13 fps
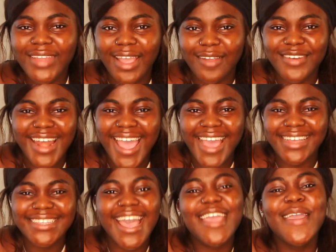Like,
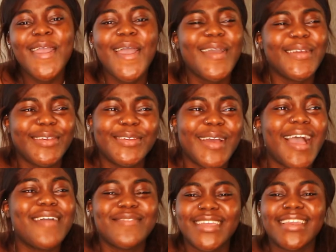relax. You know what
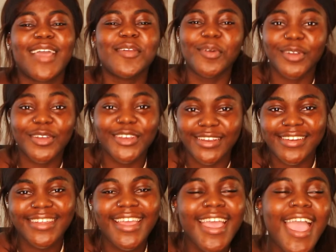I mean? Like, you're
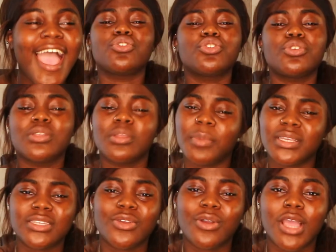good. You're doing the
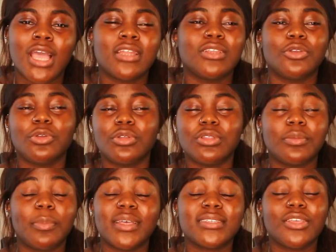best that you
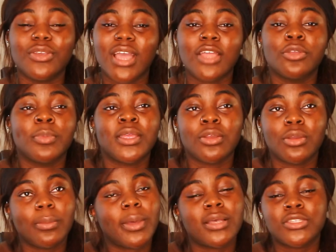can, you're being a
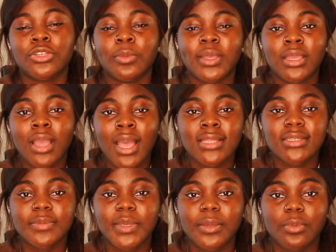good person, you're being kind
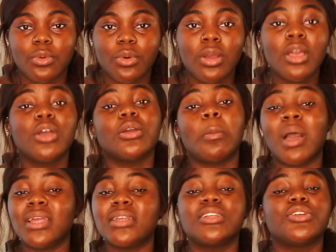to people, you're
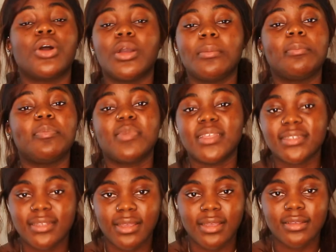minding your own
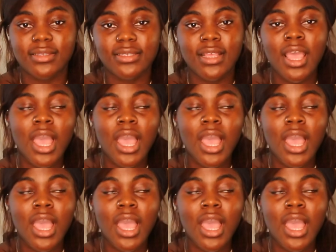business.